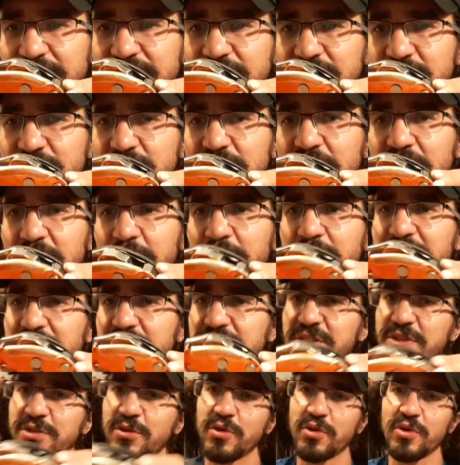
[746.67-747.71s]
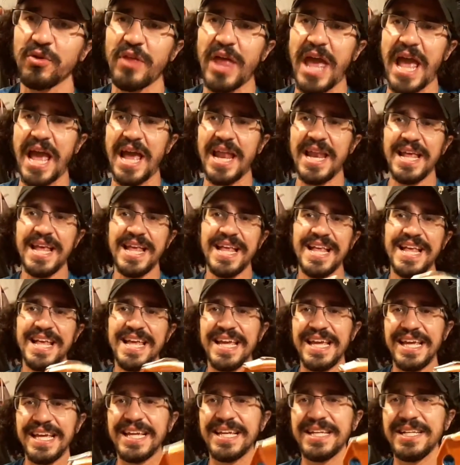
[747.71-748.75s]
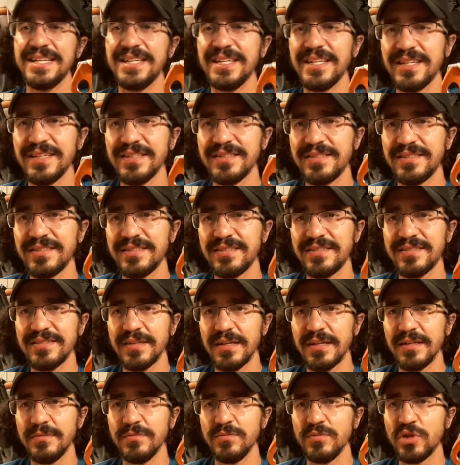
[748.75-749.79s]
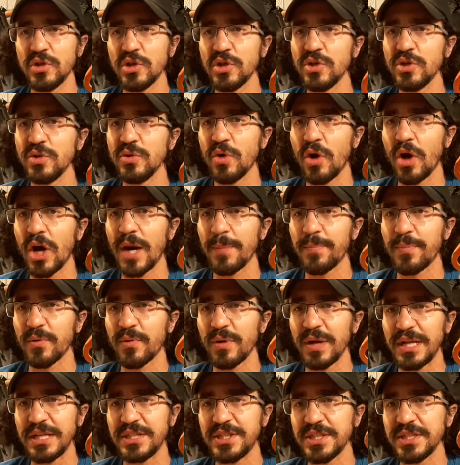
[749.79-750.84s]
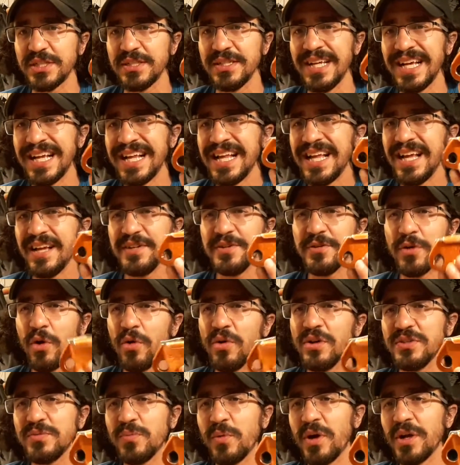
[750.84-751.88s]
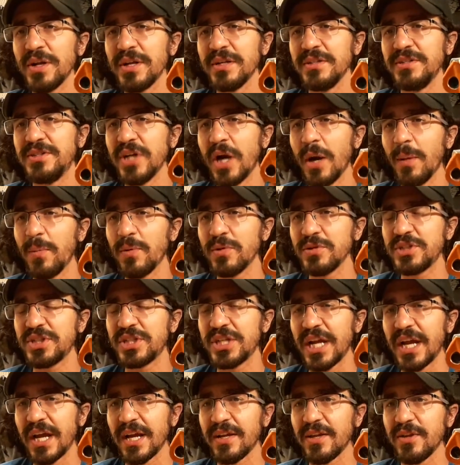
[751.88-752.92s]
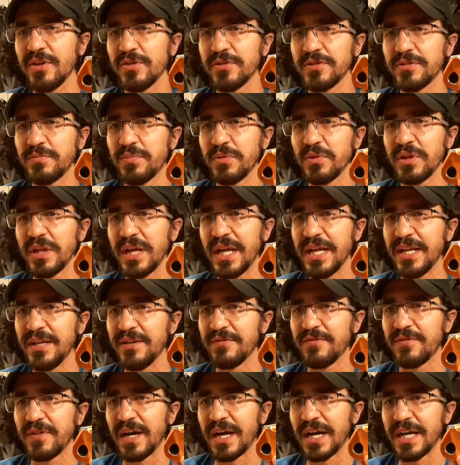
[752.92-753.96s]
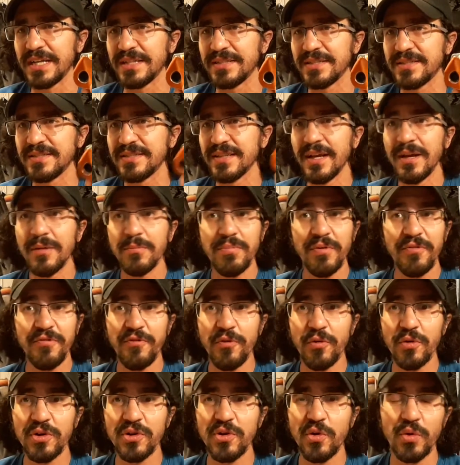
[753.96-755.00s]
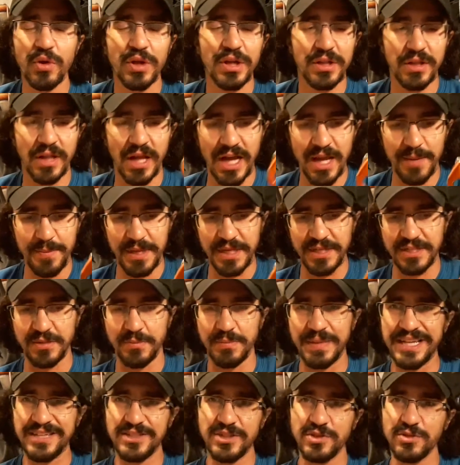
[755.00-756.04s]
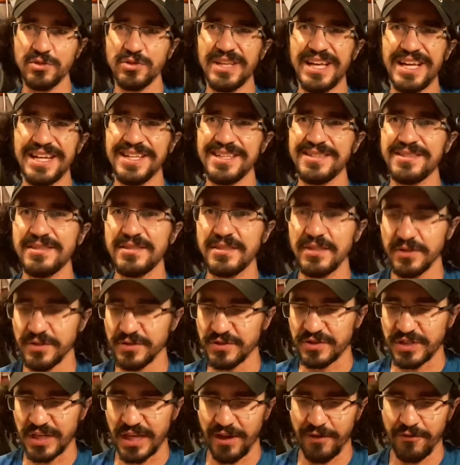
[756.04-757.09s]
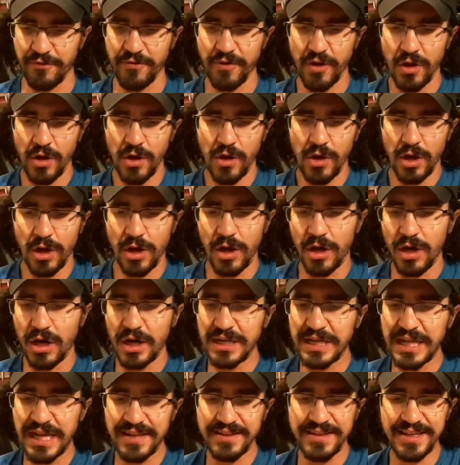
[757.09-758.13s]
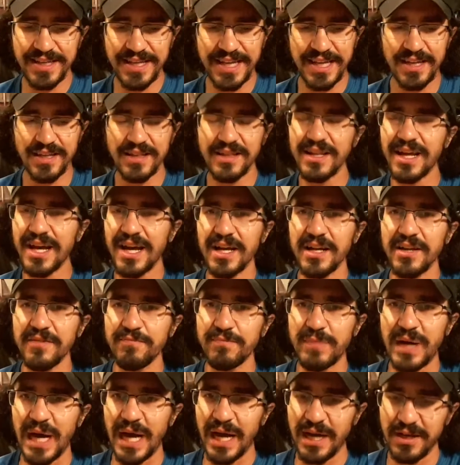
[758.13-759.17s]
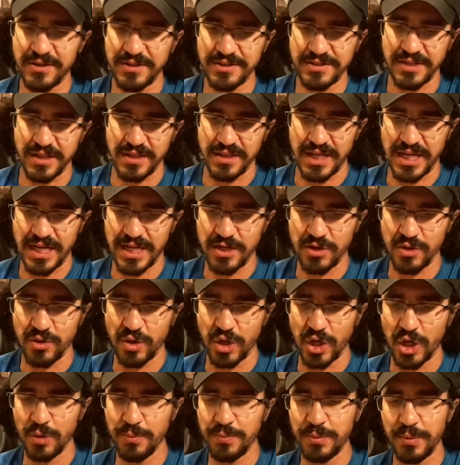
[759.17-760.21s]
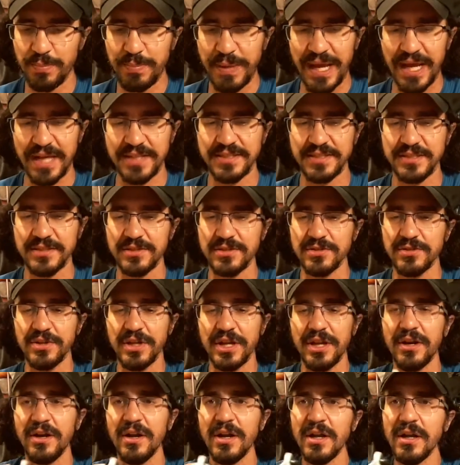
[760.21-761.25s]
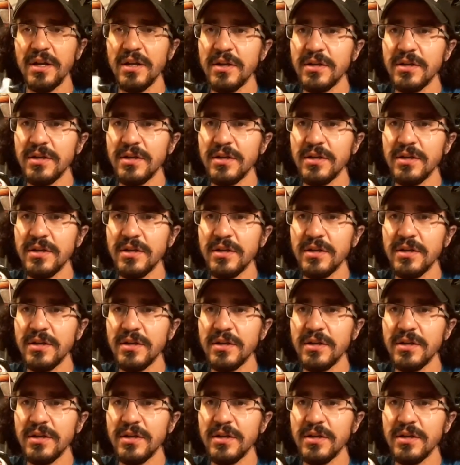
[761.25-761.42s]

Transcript: So you got to make sure that it is in good operation. And you always want to double check your belay device before going climbing to make sure that it's still safe. Again, they get a lot of miles, a lot of rope passing through there.